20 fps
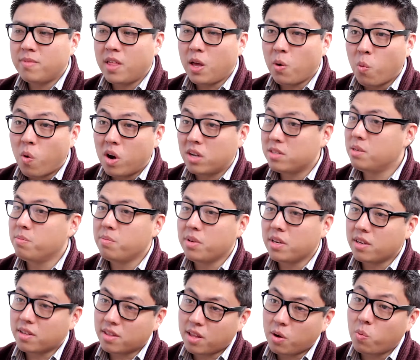they want to
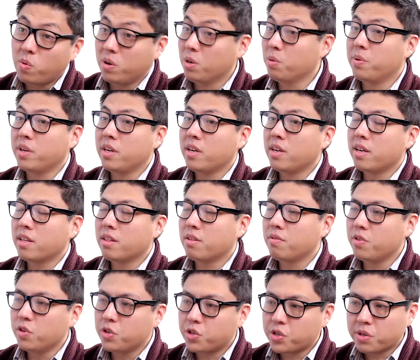be, and they will be in the
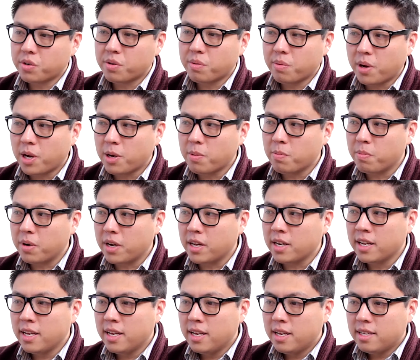future.
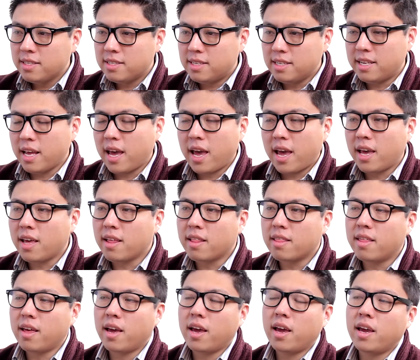But today
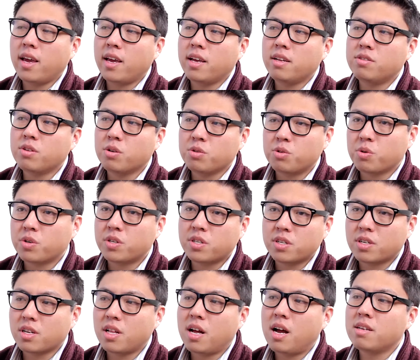they don't do
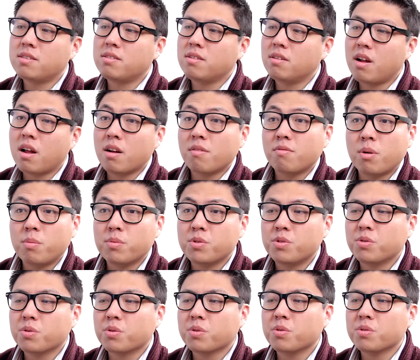clear glass. They're not in
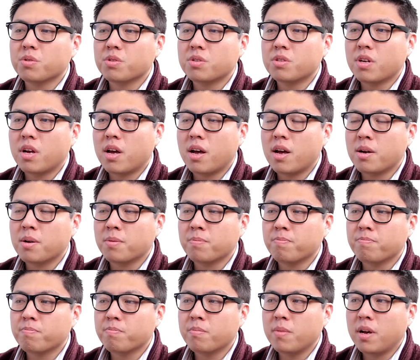pharmaceuticals,
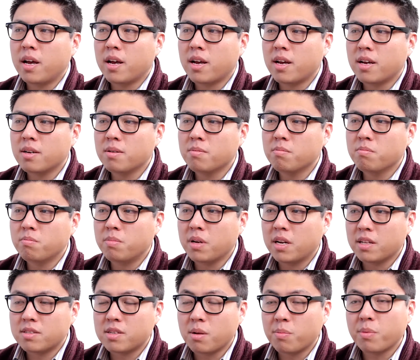
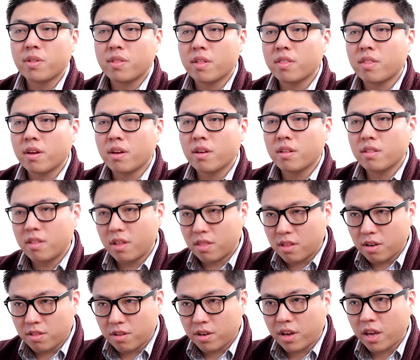but it's something that
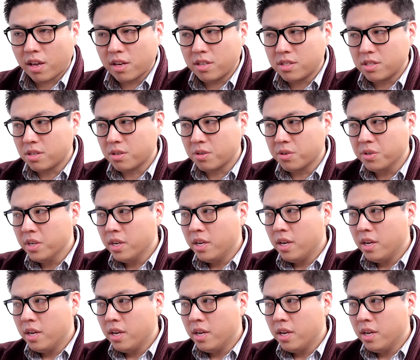they're looking into.